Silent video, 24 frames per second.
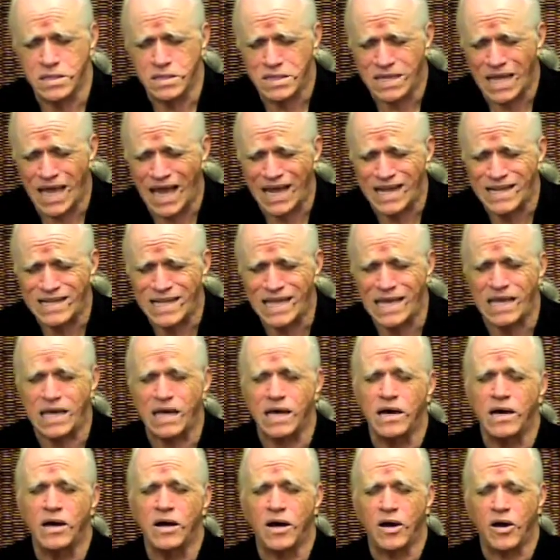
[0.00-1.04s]
technique
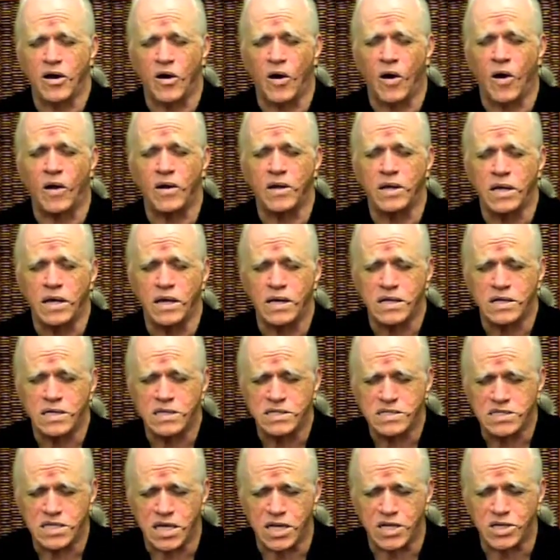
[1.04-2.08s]
called
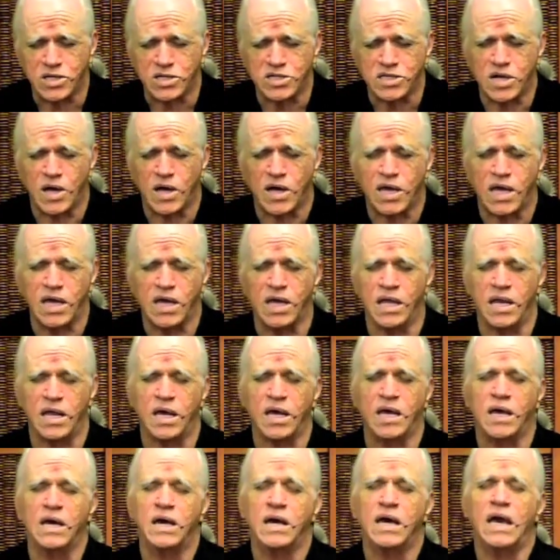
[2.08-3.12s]
signature cell healing,